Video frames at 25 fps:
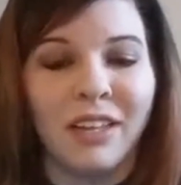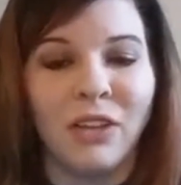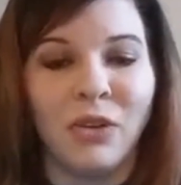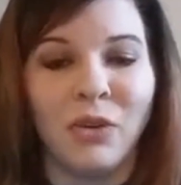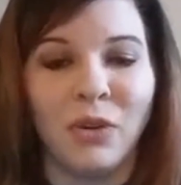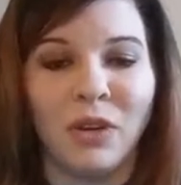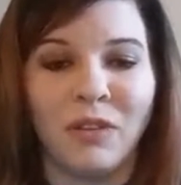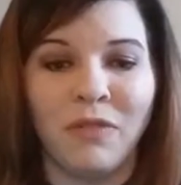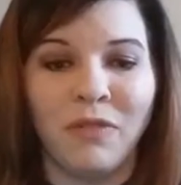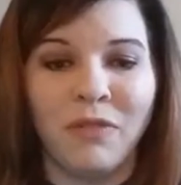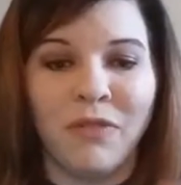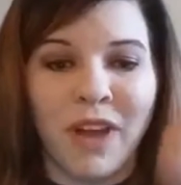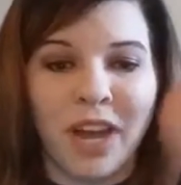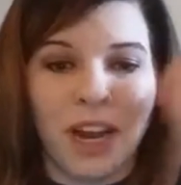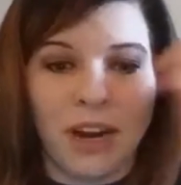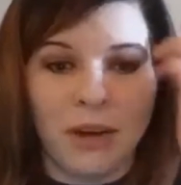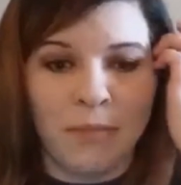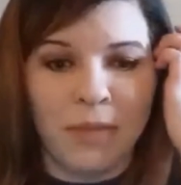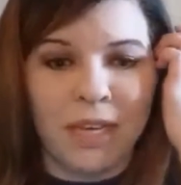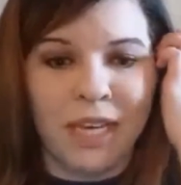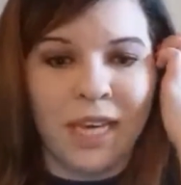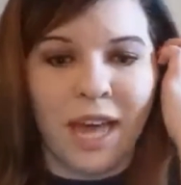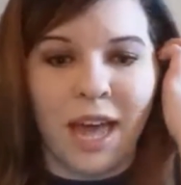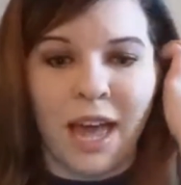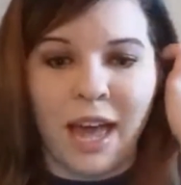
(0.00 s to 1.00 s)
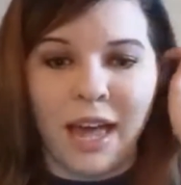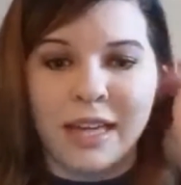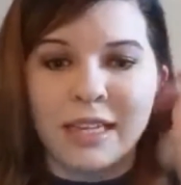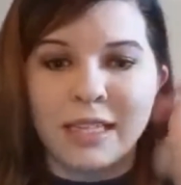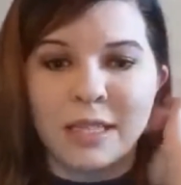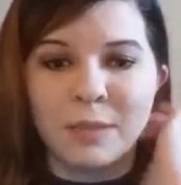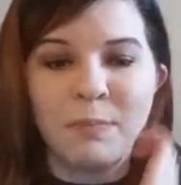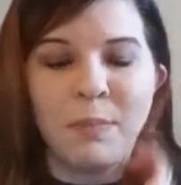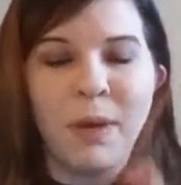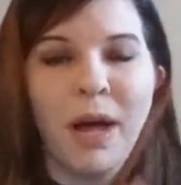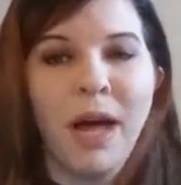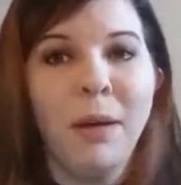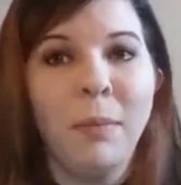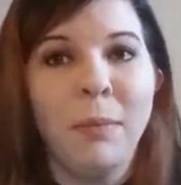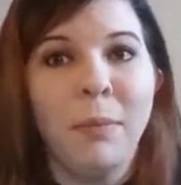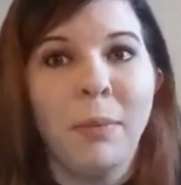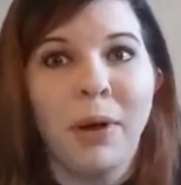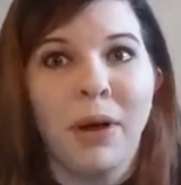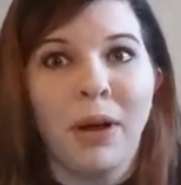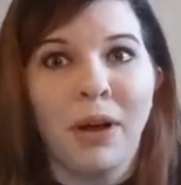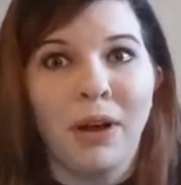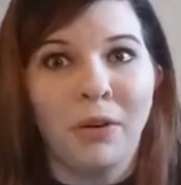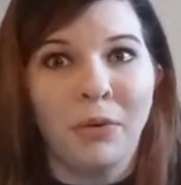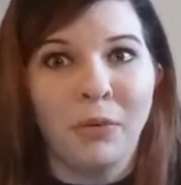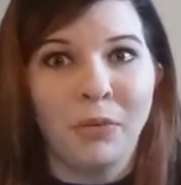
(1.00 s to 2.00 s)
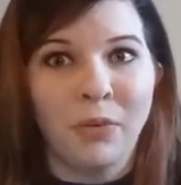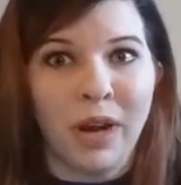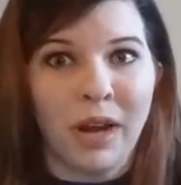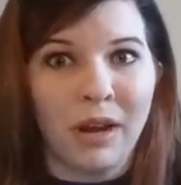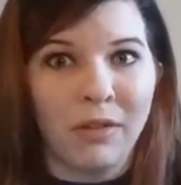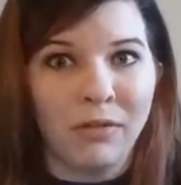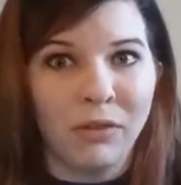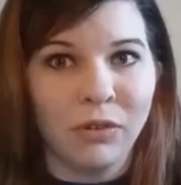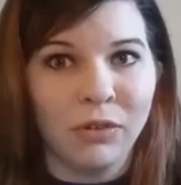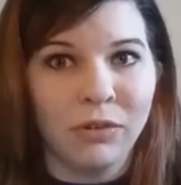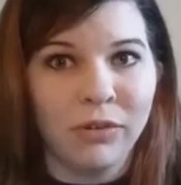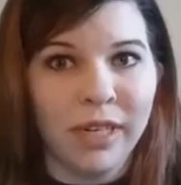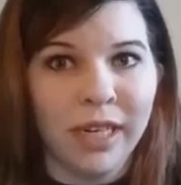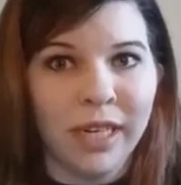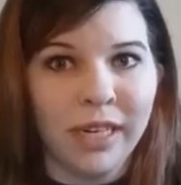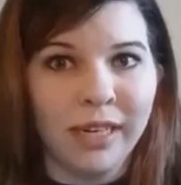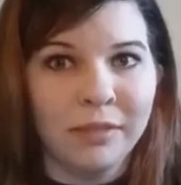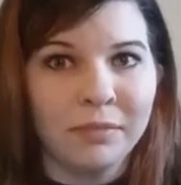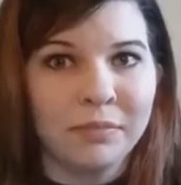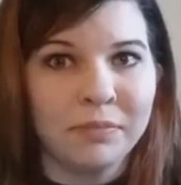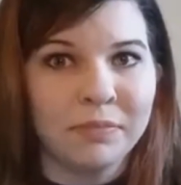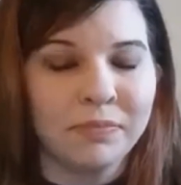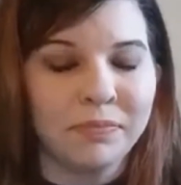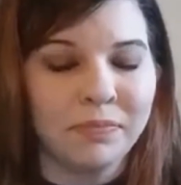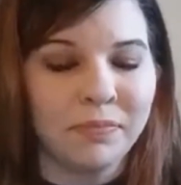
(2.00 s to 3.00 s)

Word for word: You can find me as Pup on Ravelry,